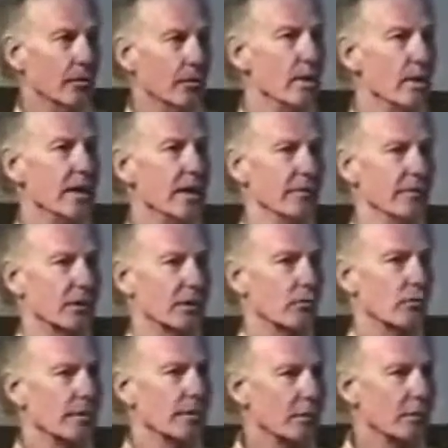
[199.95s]
We have an
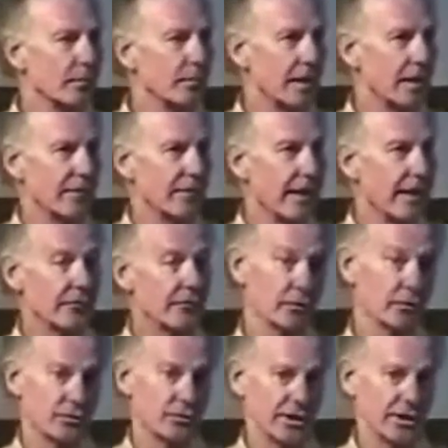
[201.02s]
incredible amount of
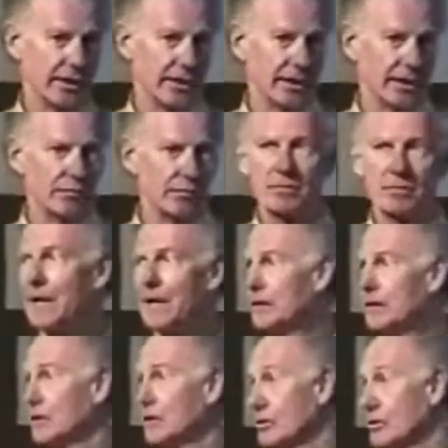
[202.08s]
heterogeneity, which
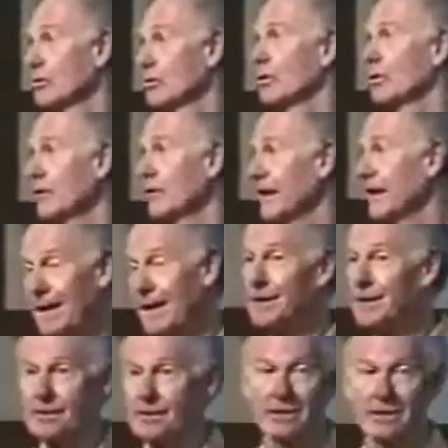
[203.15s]
makes the story of
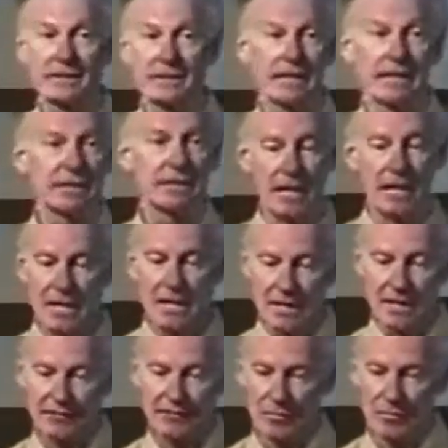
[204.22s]
Canada's success
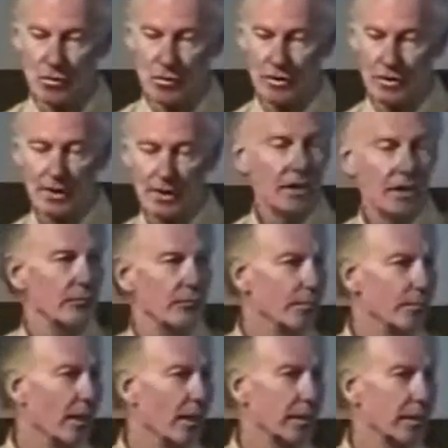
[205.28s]
even more
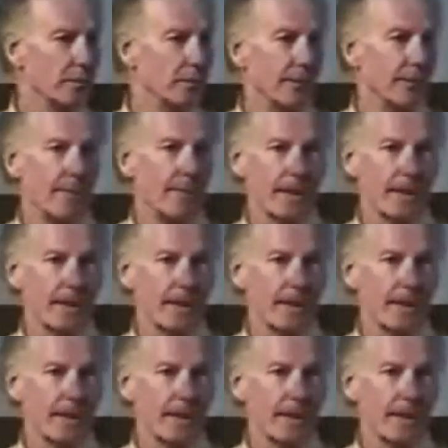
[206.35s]
remarkable.